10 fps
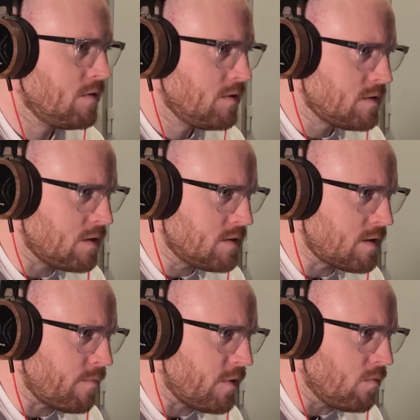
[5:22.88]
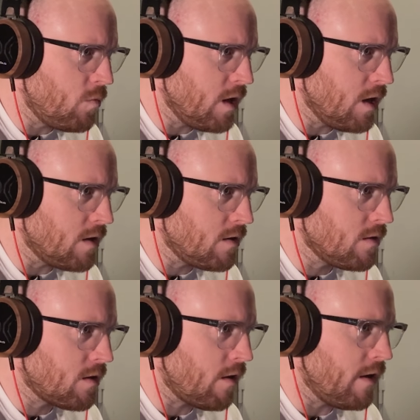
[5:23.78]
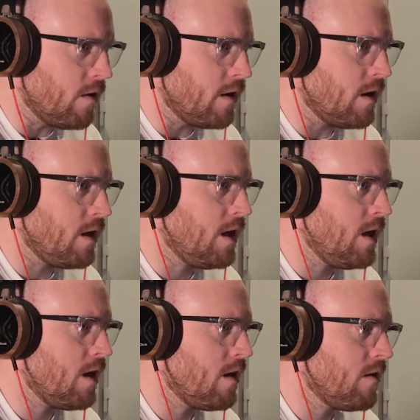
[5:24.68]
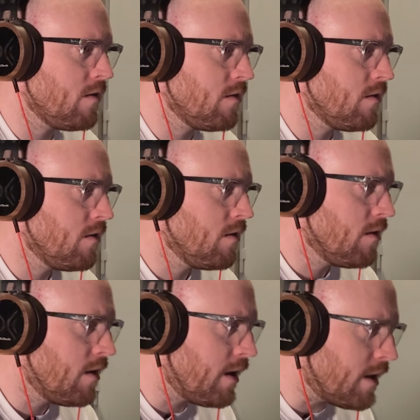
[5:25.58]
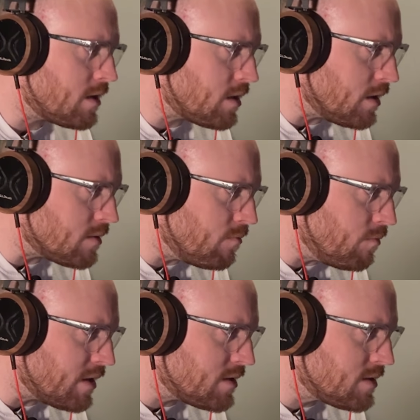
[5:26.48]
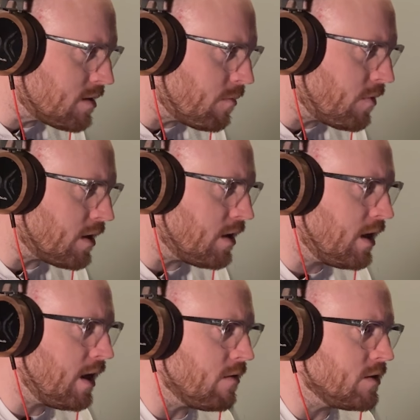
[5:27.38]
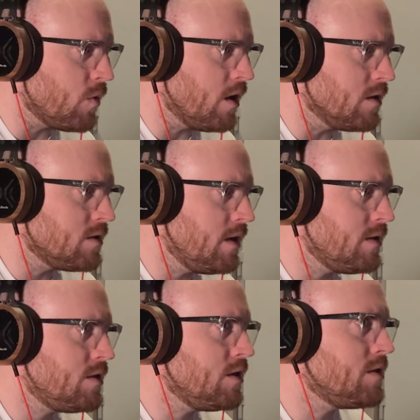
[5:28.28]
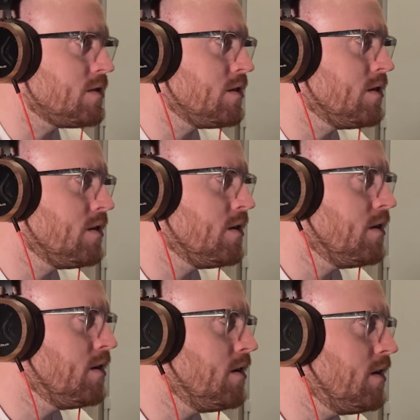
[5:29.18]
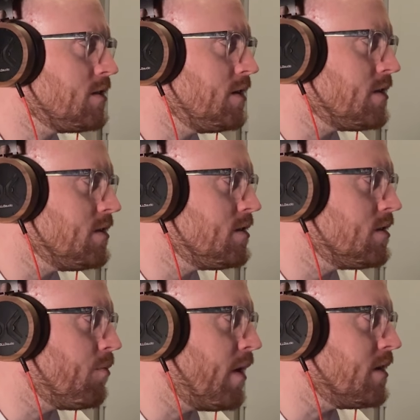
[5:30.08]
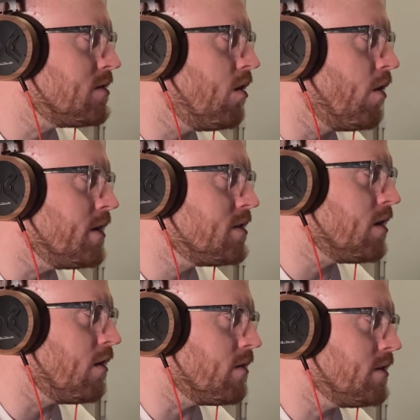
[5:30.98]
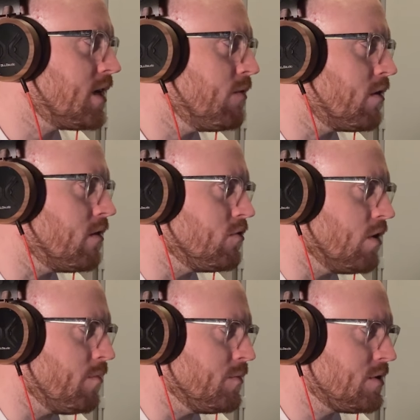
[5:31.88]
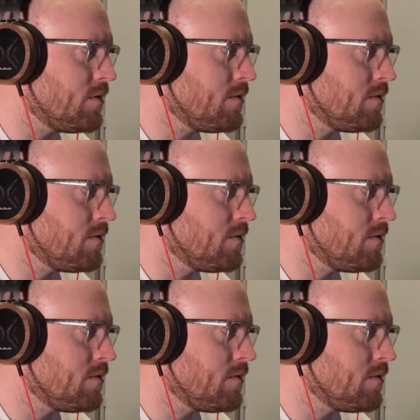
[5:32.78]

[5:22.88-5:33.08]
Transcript: So there's something weird going on in here, and actually it's missed something in here as well. So let's listen to the bass on its own. Let's get rid of the drums.